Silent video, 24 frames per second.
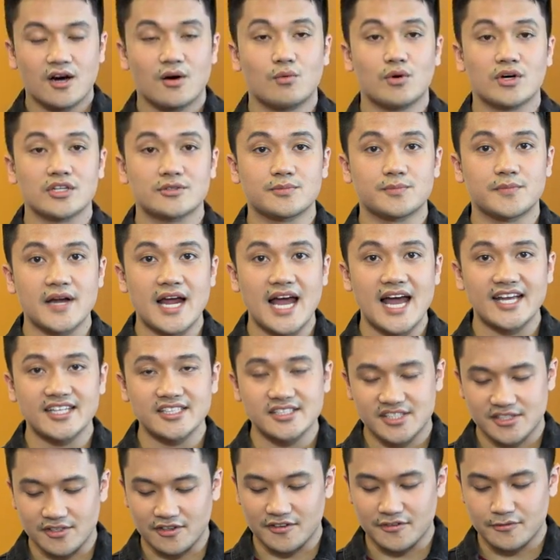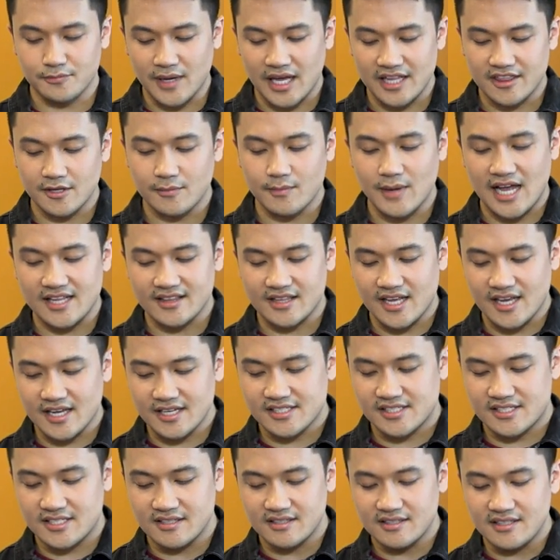What branch of
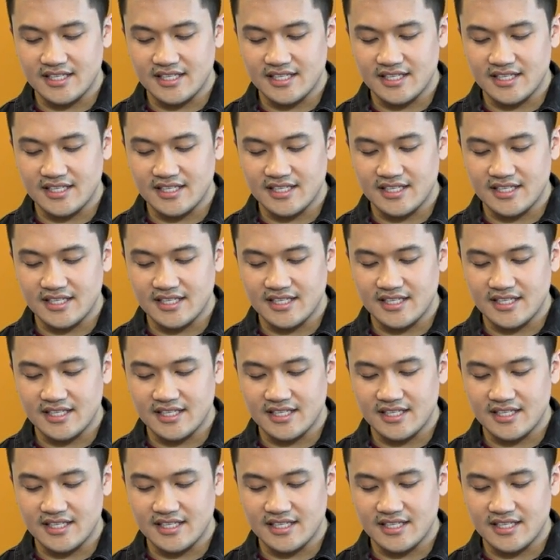mathematics